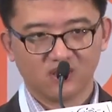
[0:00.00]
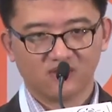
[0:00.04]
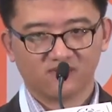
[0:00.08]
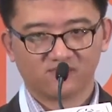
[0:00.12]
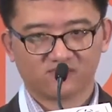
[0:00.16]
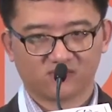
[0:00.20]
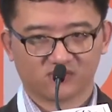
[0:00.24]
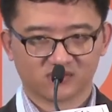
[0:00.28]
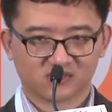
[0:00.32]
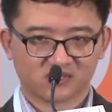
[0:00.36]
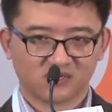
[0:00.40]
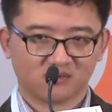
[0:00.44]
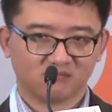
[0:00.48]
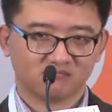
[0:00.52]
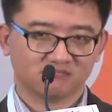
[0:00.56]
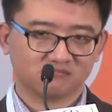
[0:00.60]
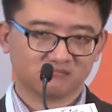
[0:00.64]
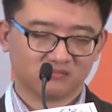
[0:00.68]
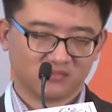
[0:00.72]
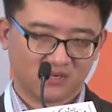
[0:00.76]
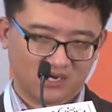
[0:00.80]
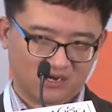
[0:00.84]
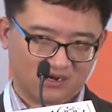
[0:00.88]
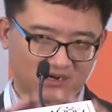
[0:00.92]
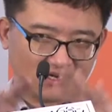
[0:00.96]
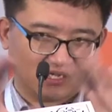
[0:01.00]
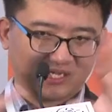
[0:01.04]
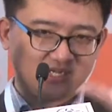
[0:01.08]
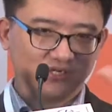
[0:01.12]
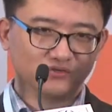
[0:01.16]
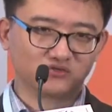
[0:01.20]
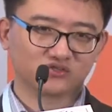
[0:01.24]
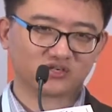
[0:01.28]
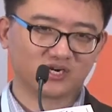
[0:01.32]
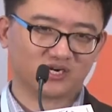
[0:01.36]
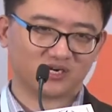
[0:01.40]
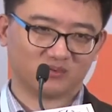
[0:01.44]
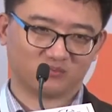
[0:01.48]
For some
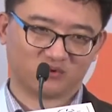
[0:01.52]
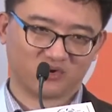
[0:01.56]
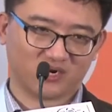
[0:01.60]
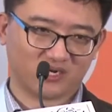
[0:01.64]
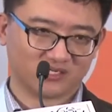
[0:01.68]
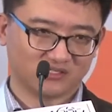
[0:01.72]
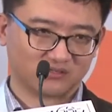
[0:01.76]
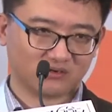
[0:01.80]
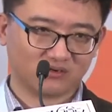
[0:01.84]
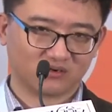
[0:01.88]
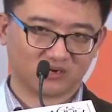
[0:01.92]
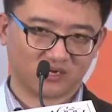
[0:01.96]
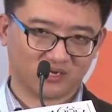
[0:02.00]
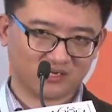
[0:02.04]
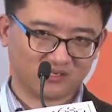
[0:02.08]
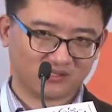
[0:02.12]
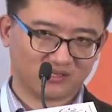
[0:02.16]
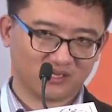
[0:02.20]
huge enterprise, okay,